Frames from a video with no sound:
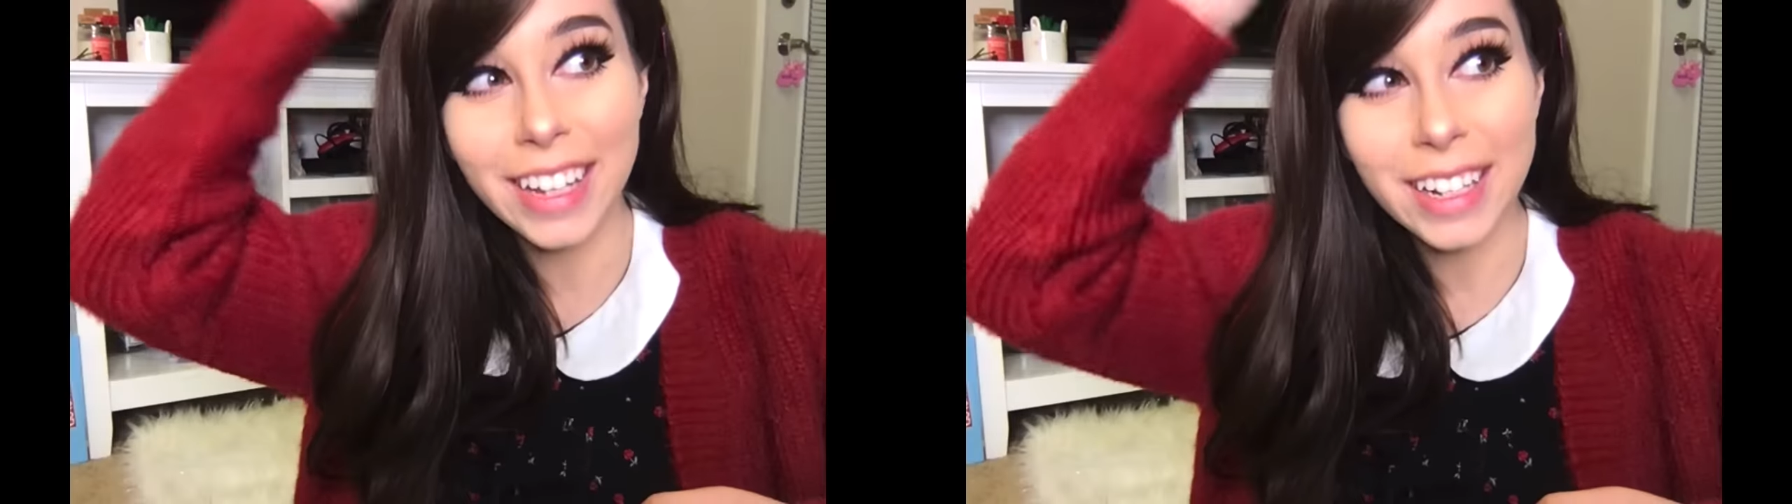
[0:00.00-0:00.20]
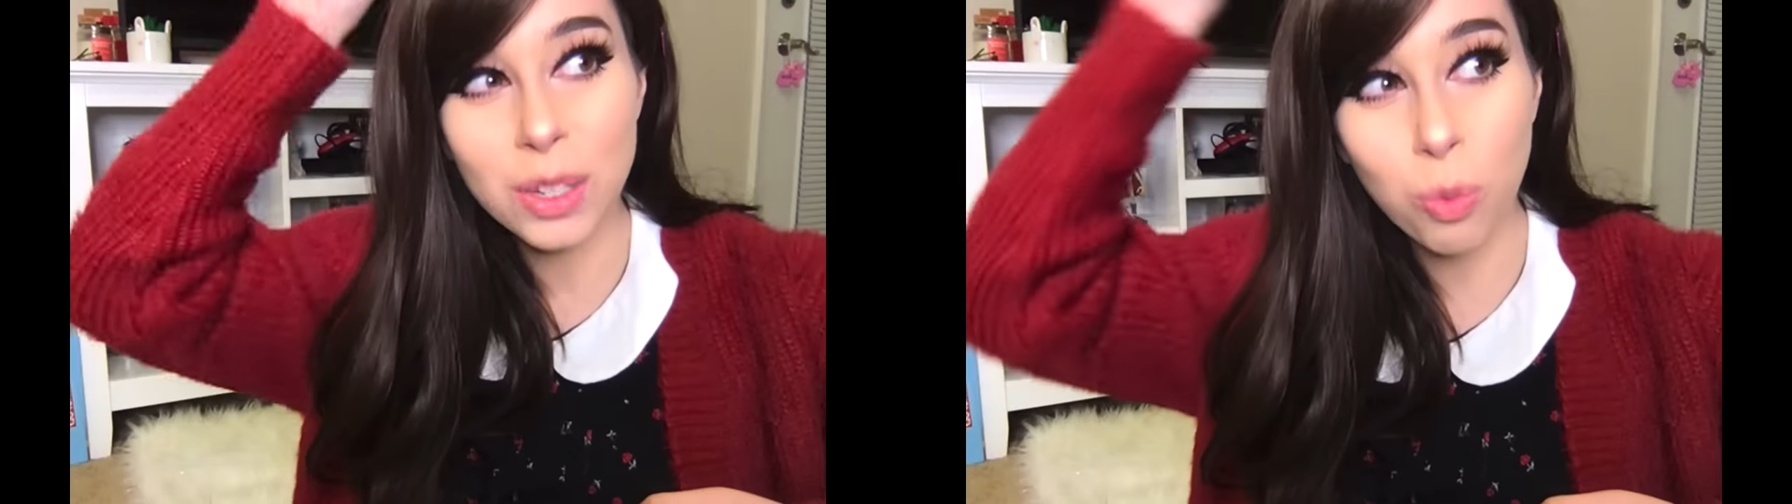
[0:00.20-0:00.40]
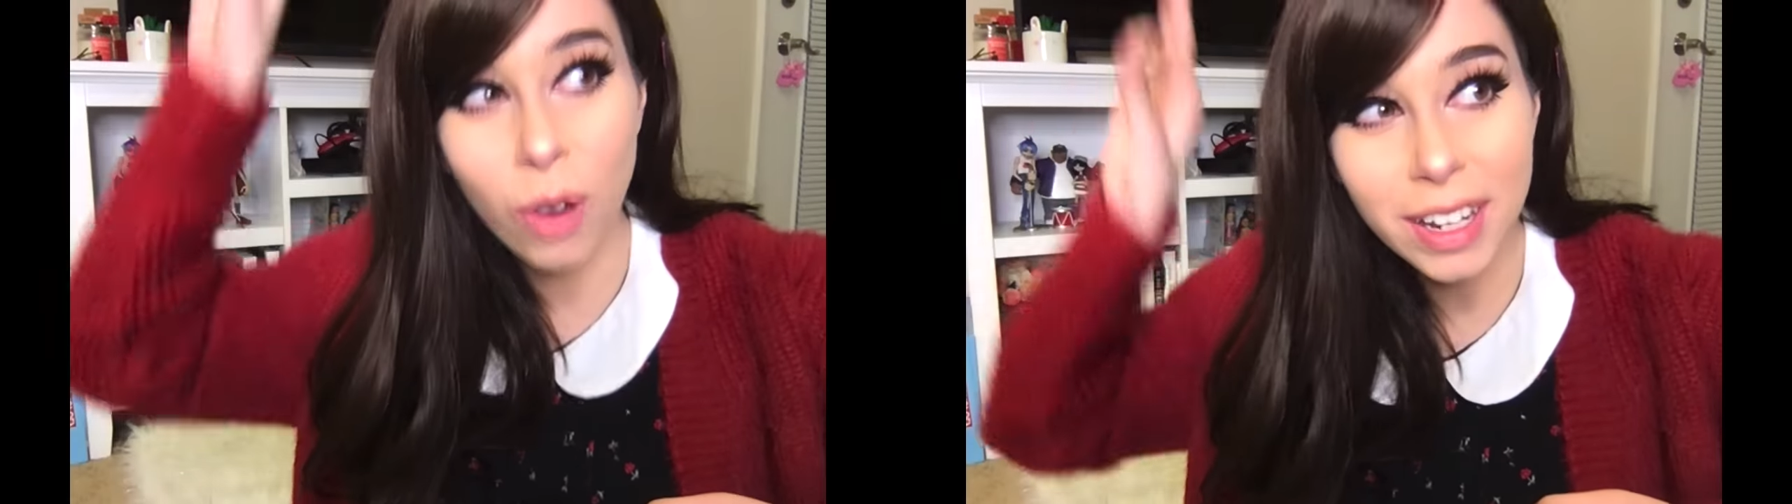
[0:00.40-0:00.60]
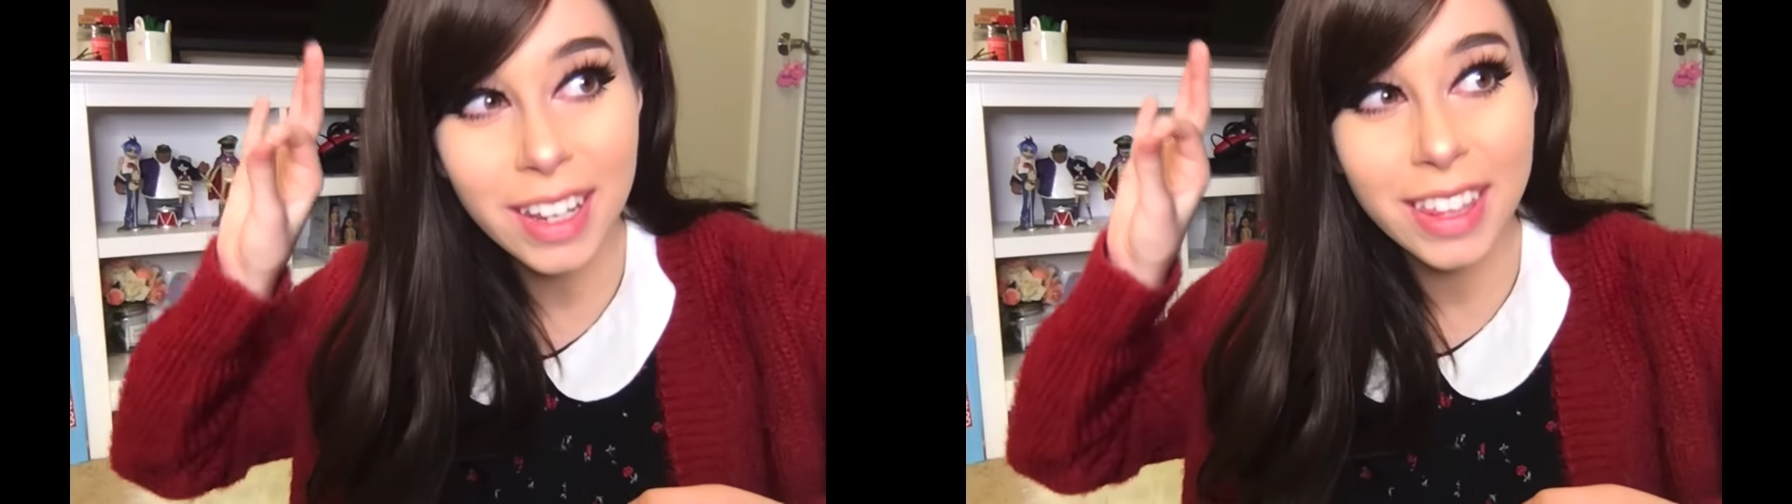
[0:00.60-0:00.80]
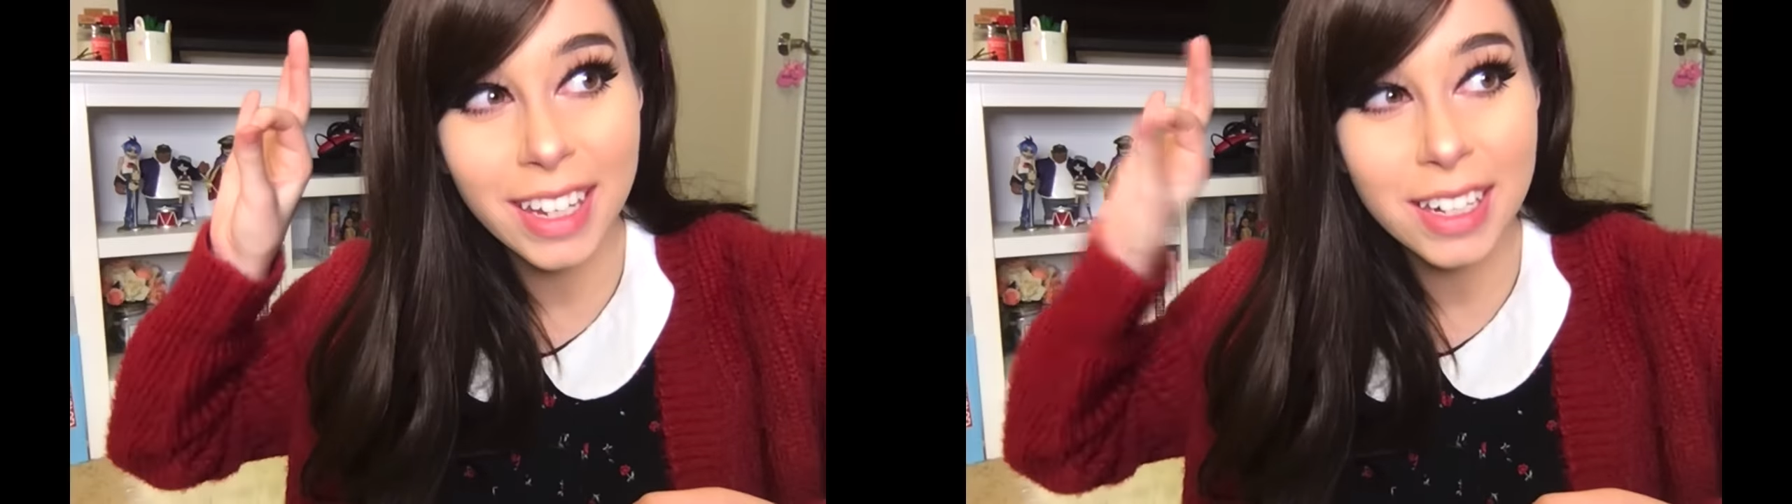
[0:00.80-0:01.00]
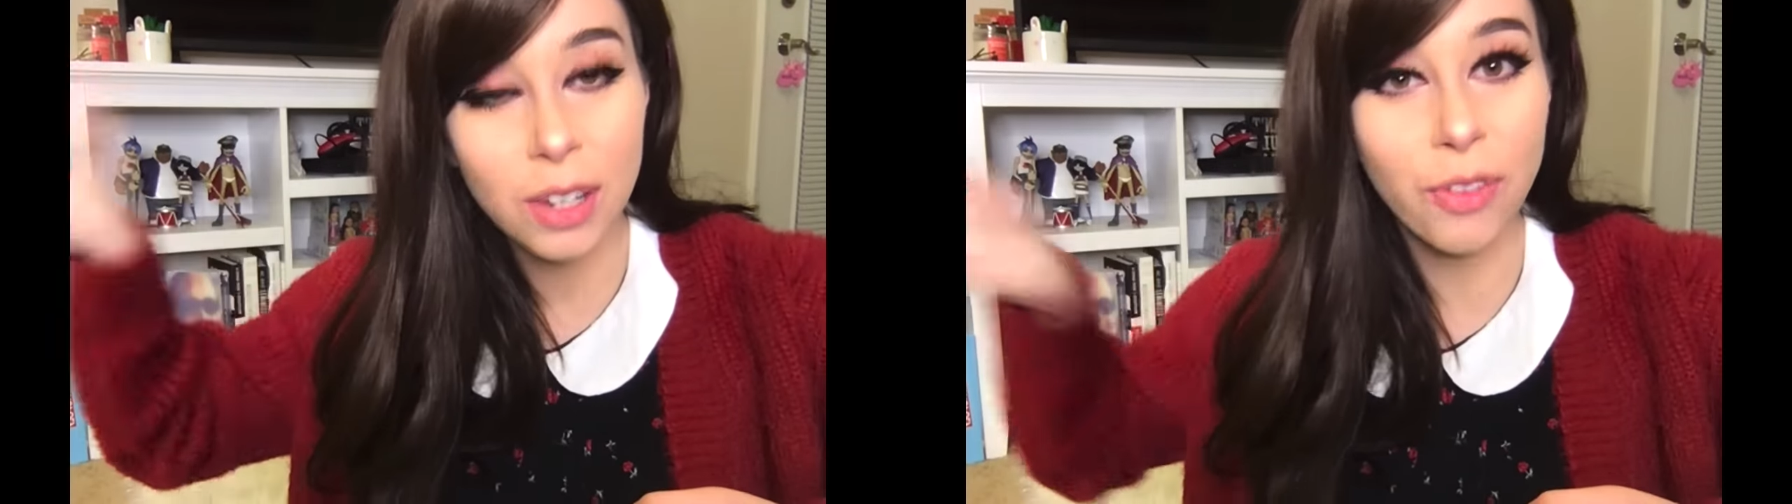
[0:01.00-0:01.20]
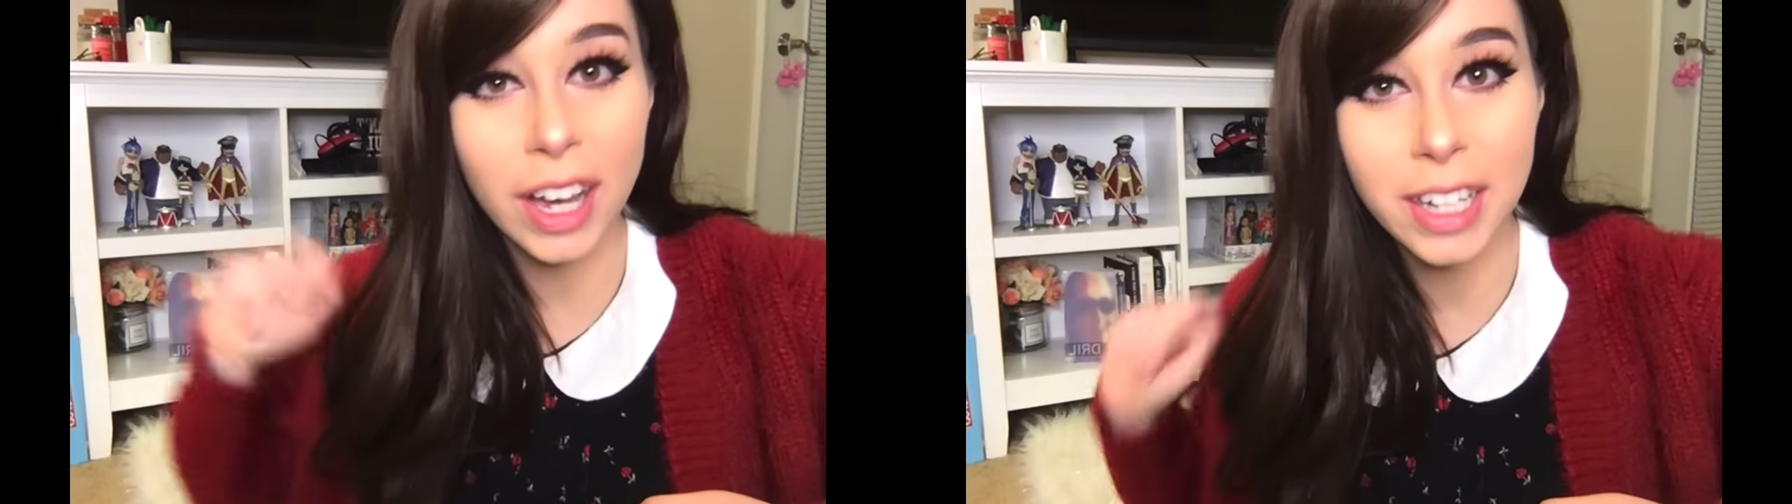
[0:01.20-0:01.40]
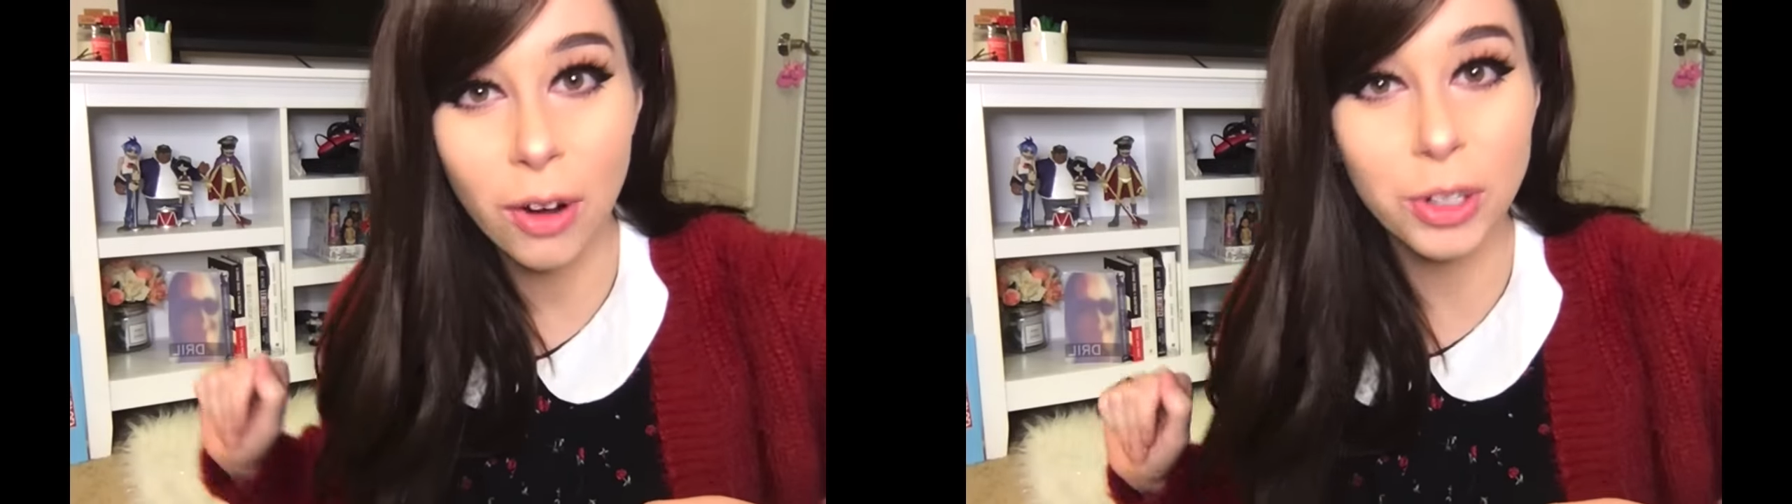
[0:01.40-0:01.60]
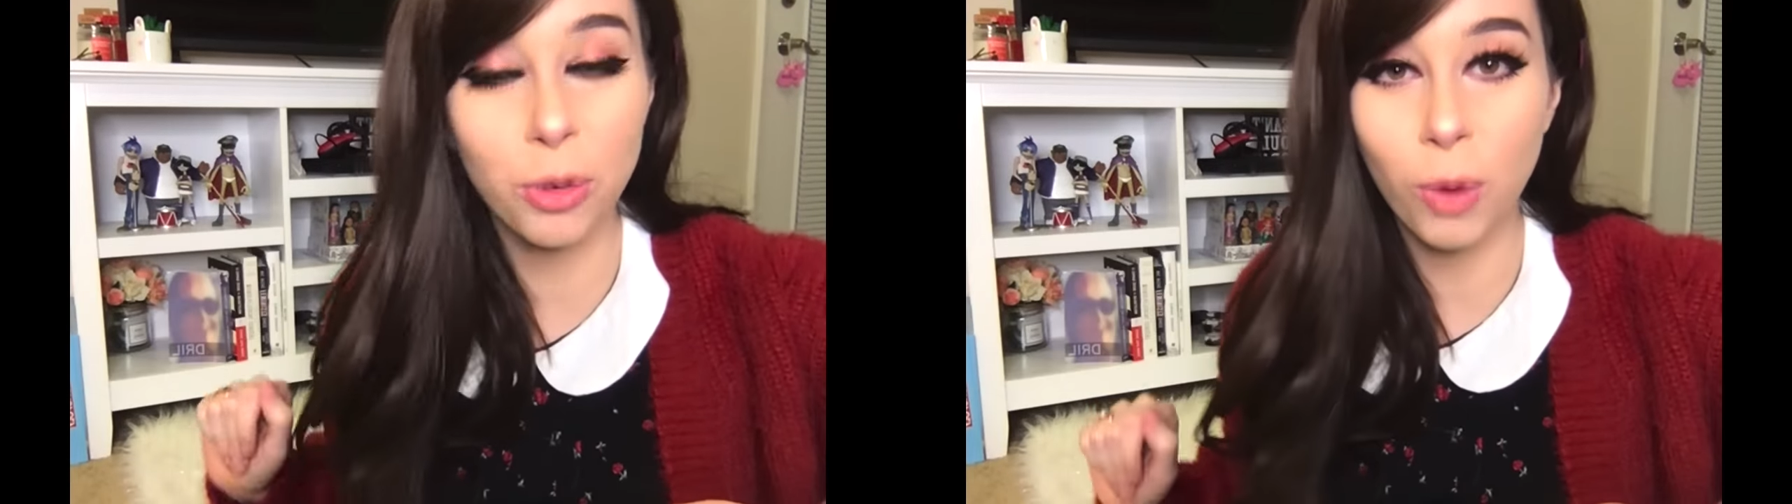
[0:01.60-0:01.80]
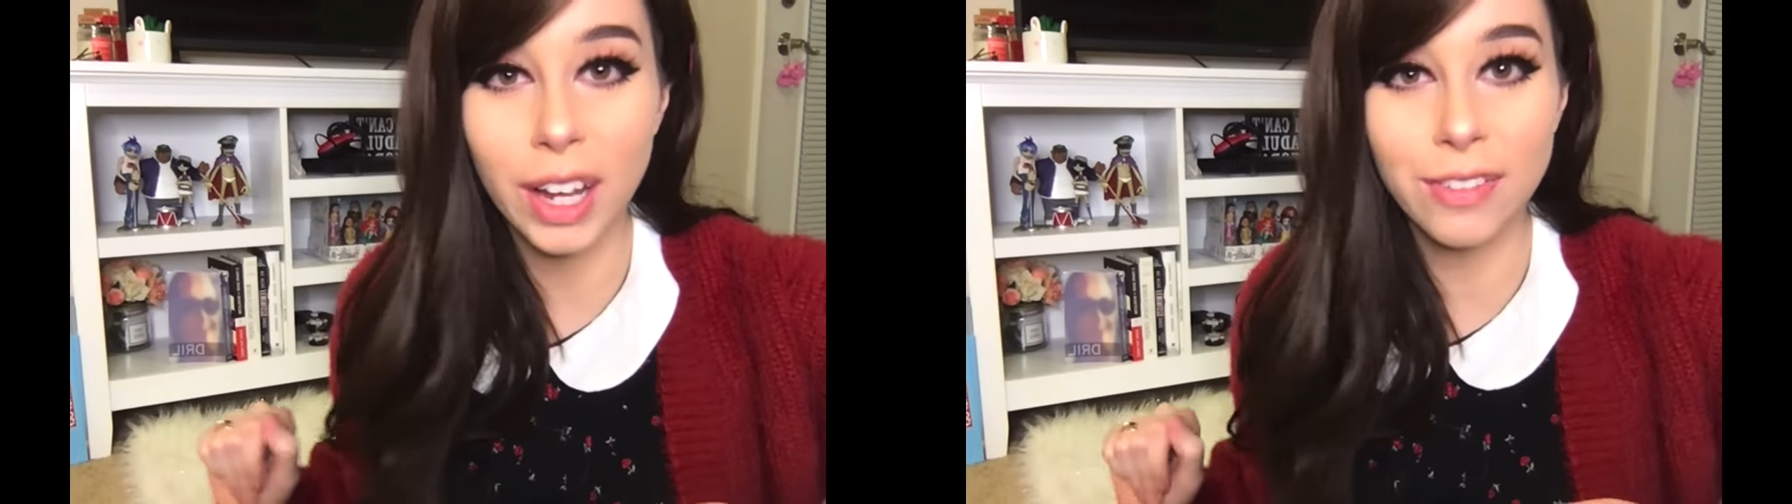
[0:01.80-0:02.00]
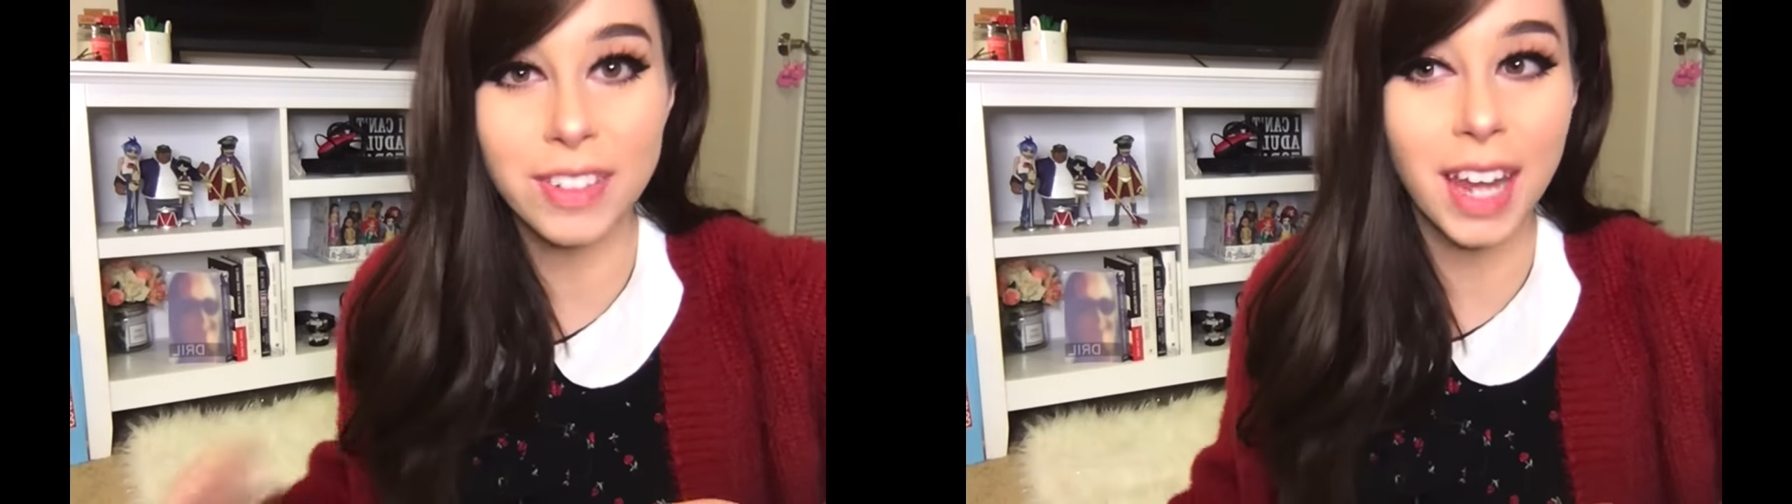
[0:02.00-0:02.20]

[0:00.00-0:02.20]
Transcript: Like, it's one thing to find out your wife